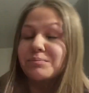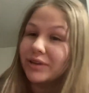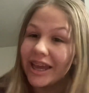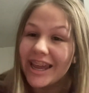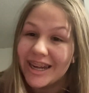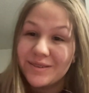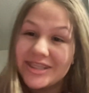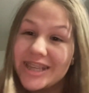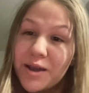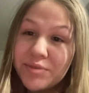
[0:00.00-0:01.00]
But
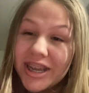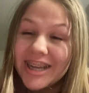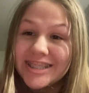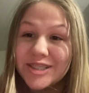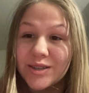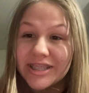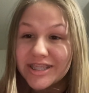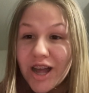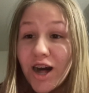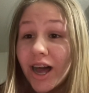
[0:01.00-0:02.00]
anyways, I hope you guys enjoyed this
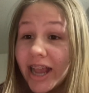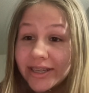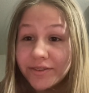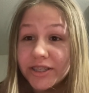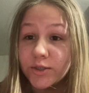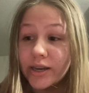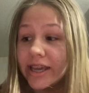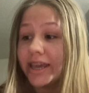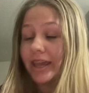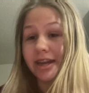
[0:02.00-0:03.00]
haul. I definitely enjoyed it, and